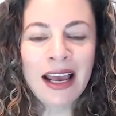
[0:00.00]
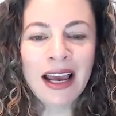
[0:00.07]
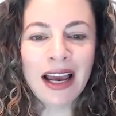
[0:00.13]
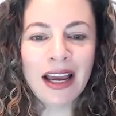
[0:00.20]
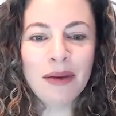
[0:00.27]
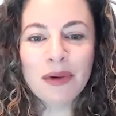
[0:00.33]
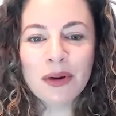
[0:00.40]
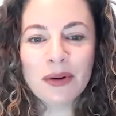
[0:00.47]

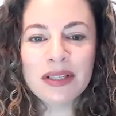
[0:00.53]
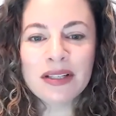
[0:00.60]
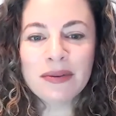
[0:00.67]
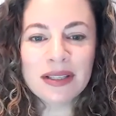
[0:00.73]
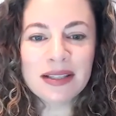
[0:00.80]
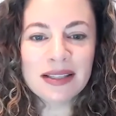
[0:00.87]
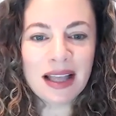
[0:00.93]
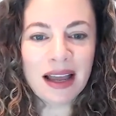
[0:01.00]
I'm going to
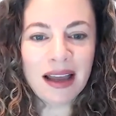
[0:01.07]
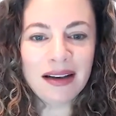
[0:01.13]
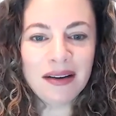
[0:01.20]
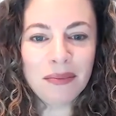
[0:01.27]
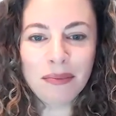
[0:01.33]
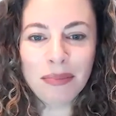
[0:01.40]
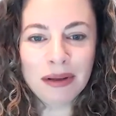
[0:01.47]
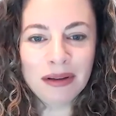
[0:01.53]
instead
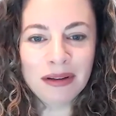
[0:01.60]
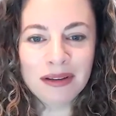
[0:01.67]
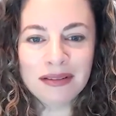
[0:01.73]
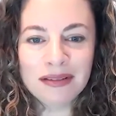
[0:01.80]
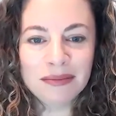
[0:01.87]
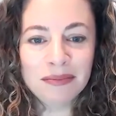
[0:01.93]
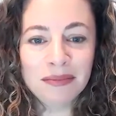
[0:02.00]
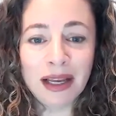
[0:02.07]
build
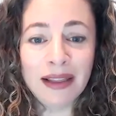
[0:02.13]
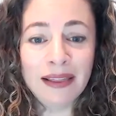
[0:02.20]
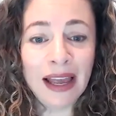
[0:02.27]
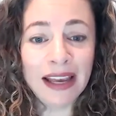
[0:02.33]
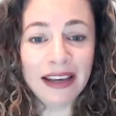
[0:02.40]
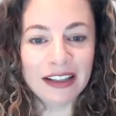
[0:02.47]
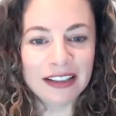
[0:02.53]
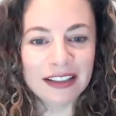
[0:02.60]
a
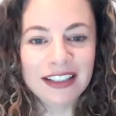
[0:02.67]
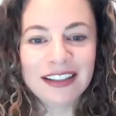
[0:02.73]
lion.